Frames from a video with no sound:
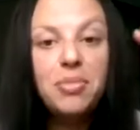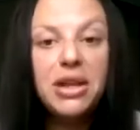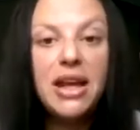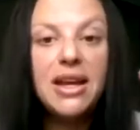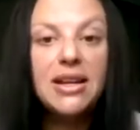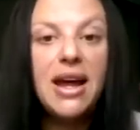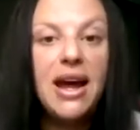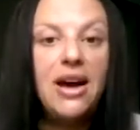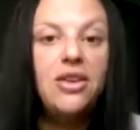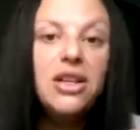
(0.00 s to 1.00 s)
planned
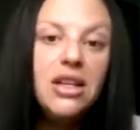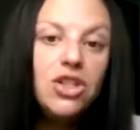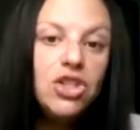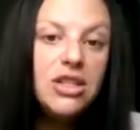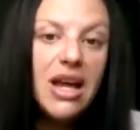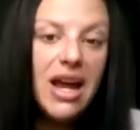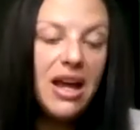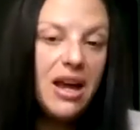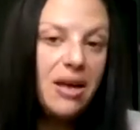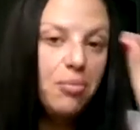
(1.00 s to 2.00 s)
out each
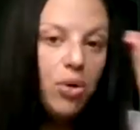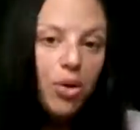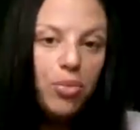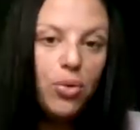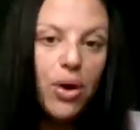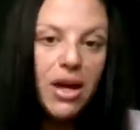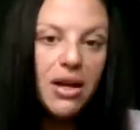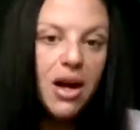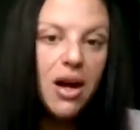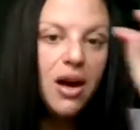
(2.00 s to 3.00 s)
day. I bullet point
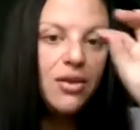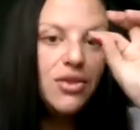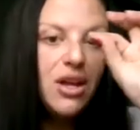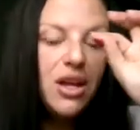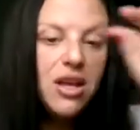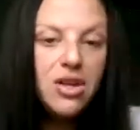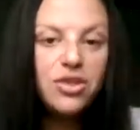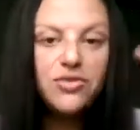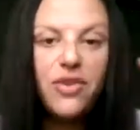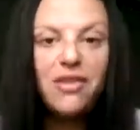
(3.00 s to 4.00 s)
of
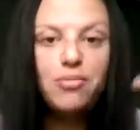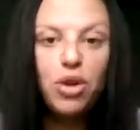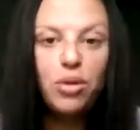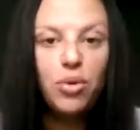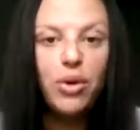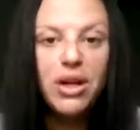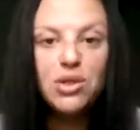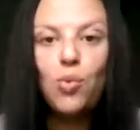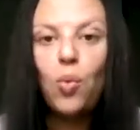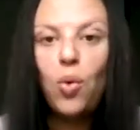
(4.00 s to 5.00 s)
here's 5 bullet
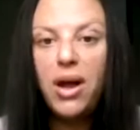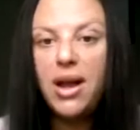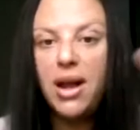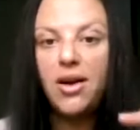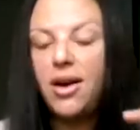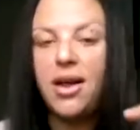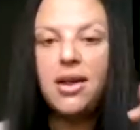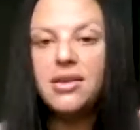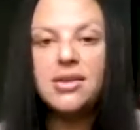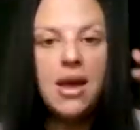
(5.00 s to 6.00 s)
points. What
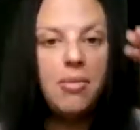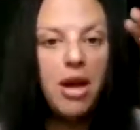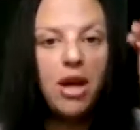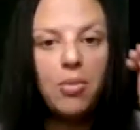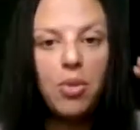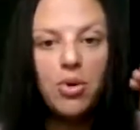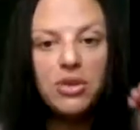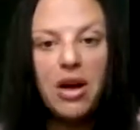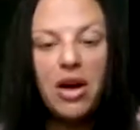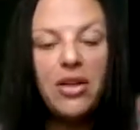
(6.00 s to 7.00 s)
areas am I going to
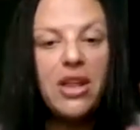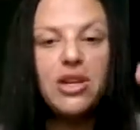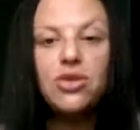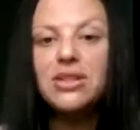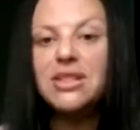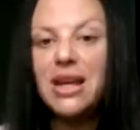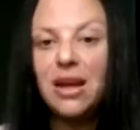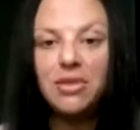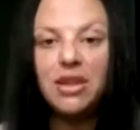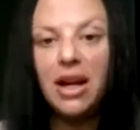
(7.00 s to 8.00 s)
post about? And then I do the
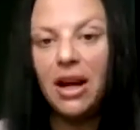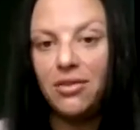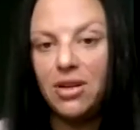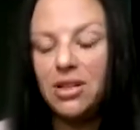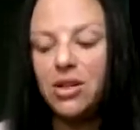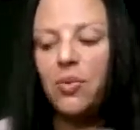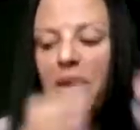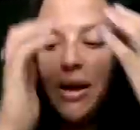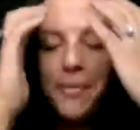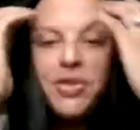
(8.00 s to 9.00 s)
same thing every single
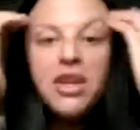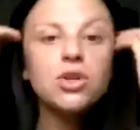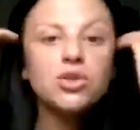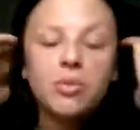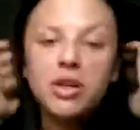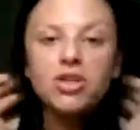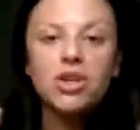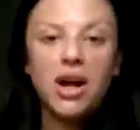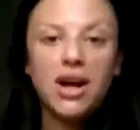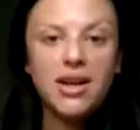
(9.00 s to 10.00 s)
week. So I'm going to
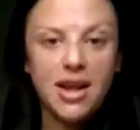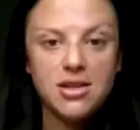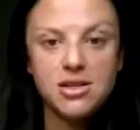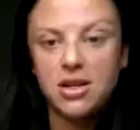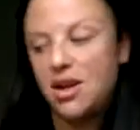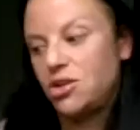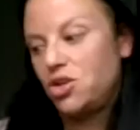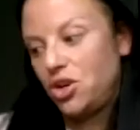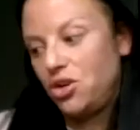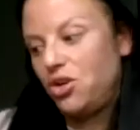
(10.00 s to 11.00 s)
try again to kind of
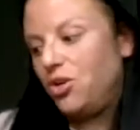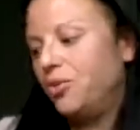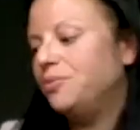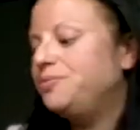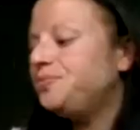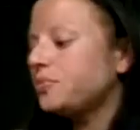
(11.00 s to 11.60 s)
show you